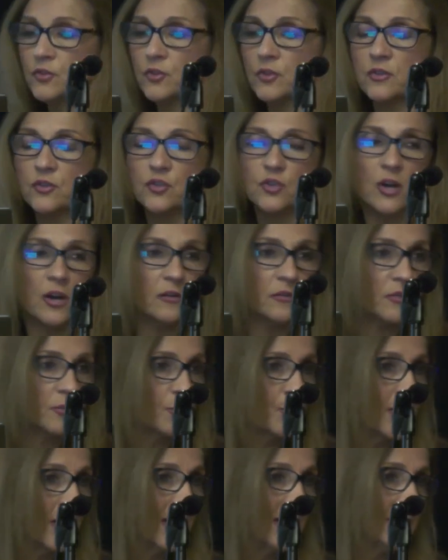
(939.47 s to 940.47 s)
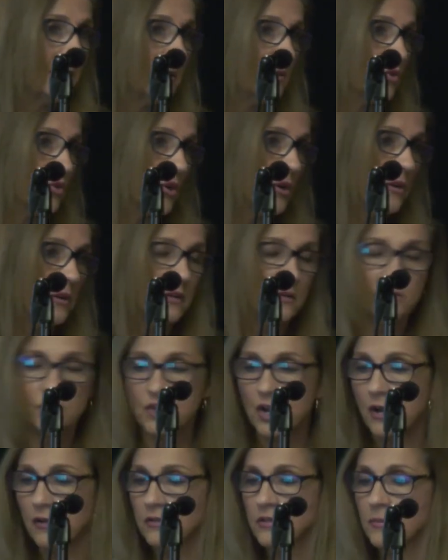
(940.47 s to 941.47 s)
the child's brain, the
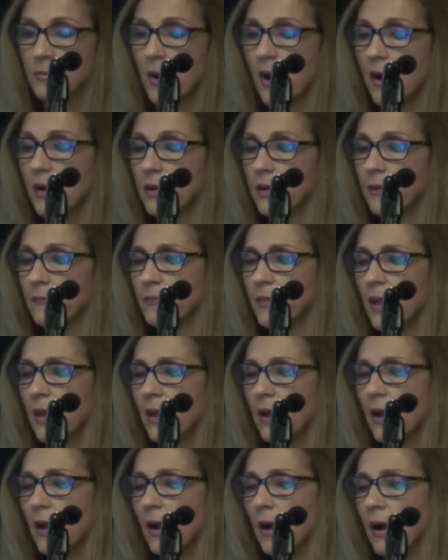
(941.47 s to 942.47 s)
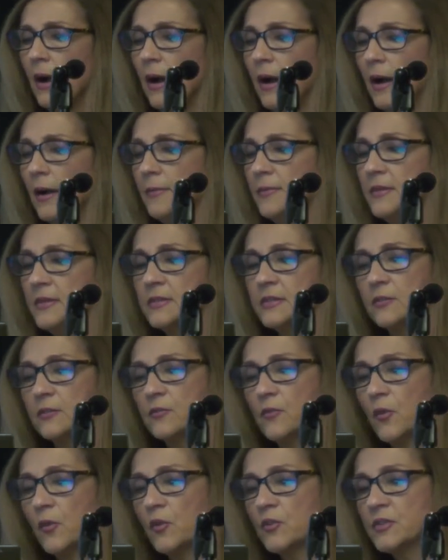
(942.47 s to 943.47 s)
child's body. These
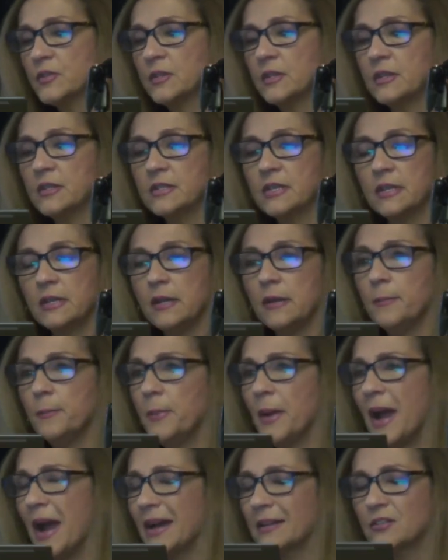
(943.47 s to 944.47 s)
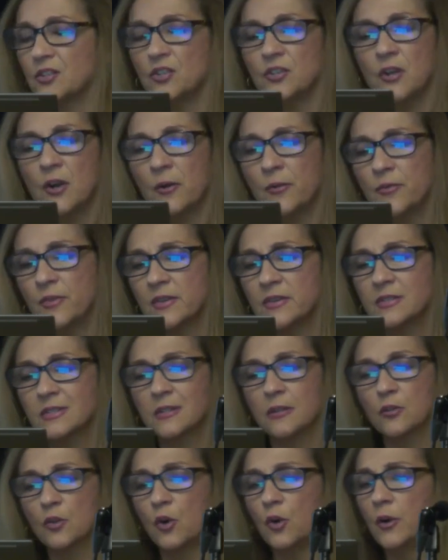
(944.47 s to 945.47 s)
adversities can impact,
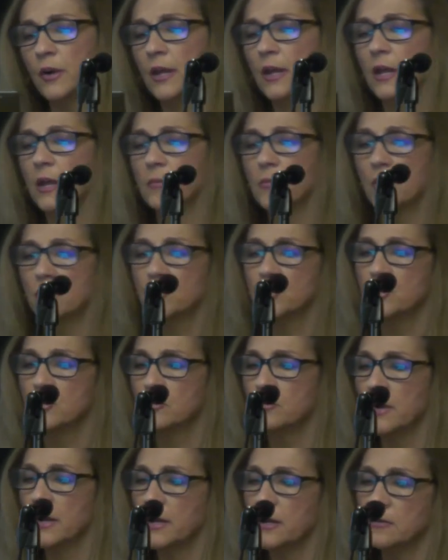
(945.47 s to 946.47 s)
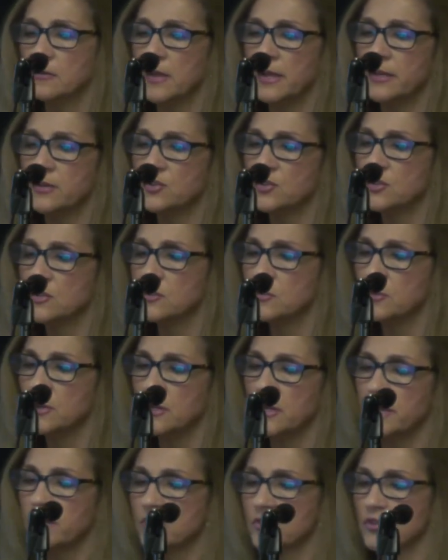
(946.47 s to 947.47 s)
the learning, emotional regulations,
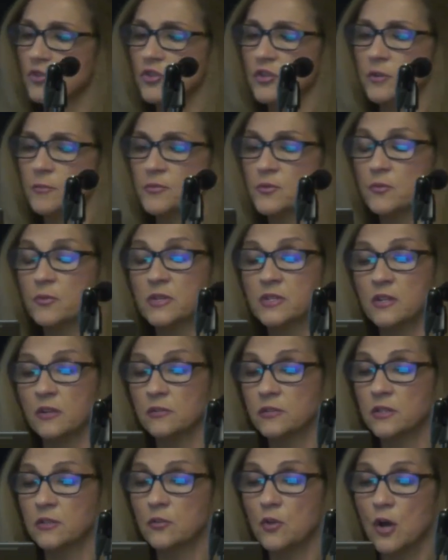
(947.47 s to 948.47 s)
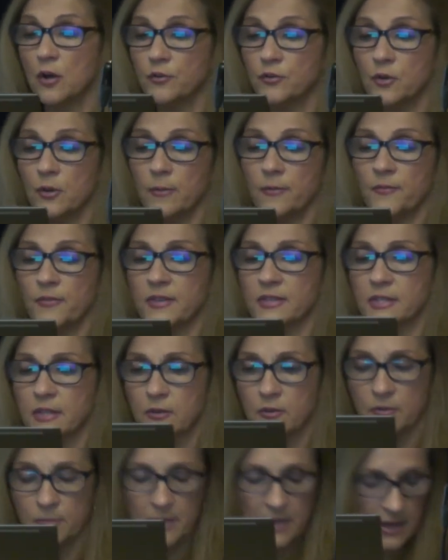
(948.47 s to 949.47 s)
relationships, result in long-term
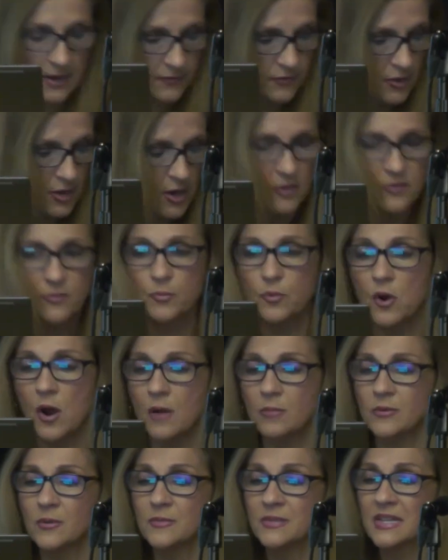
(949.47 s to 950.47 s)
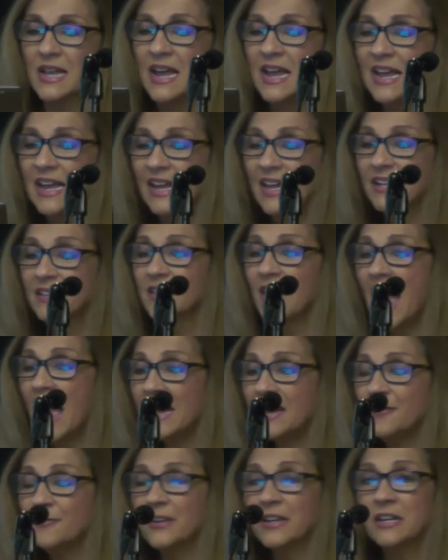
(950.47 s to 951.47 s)
physical and behavioral health problems, and
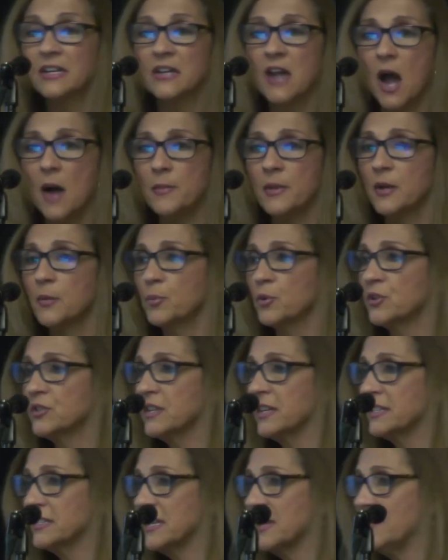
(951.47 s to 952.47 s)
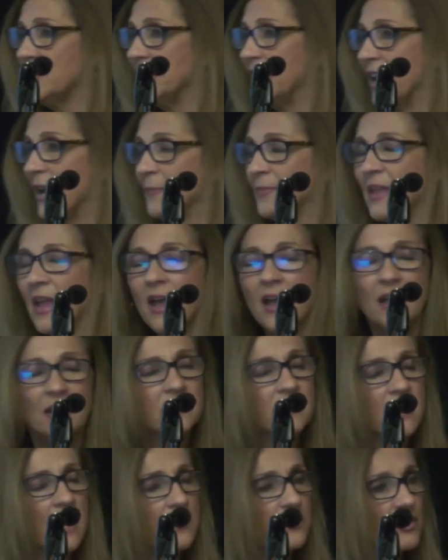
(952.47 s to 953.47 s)
lack of economic productivity. I
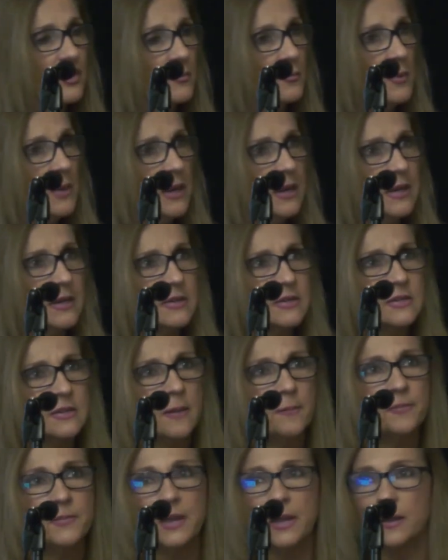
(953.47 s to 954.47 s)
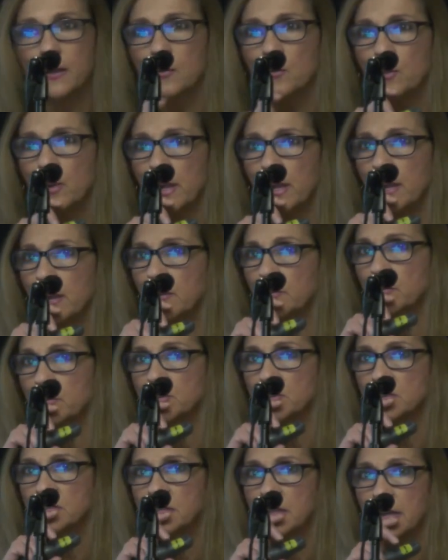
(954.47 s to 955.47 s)
was actually reading something. We
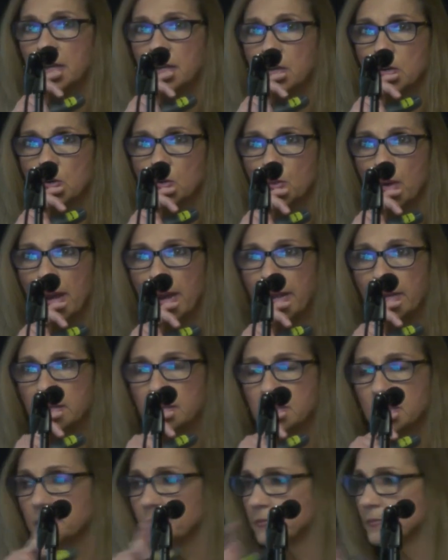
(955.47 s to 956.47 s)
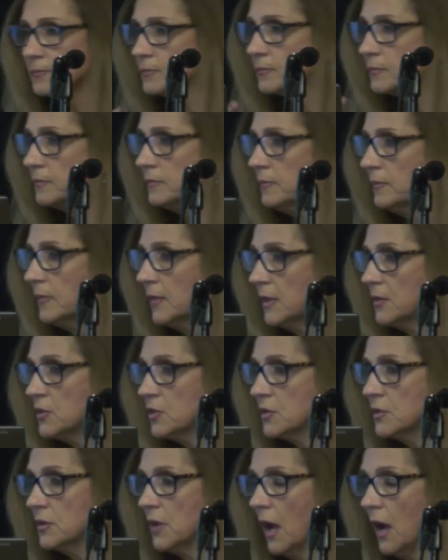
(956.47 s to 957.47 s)
just got a grant
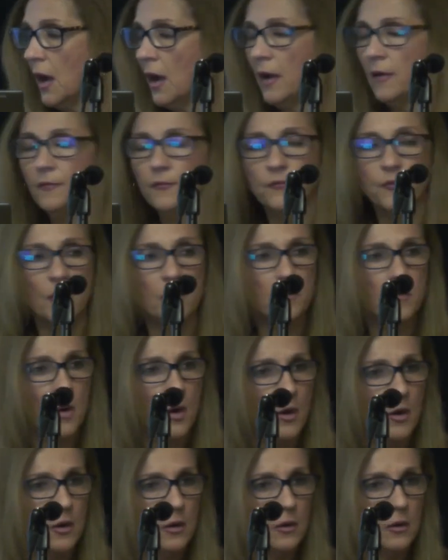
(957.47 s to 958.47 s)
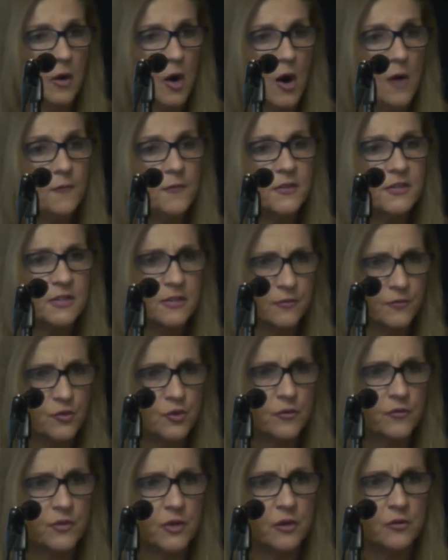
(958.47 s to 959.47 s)
from Office of
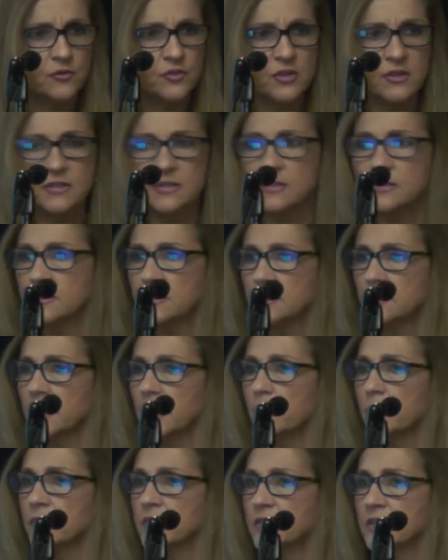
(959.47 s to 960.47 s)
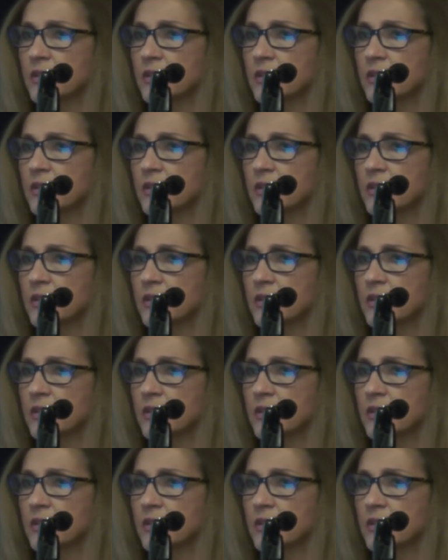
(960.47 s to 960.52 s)
Juvenile Justice Delinquency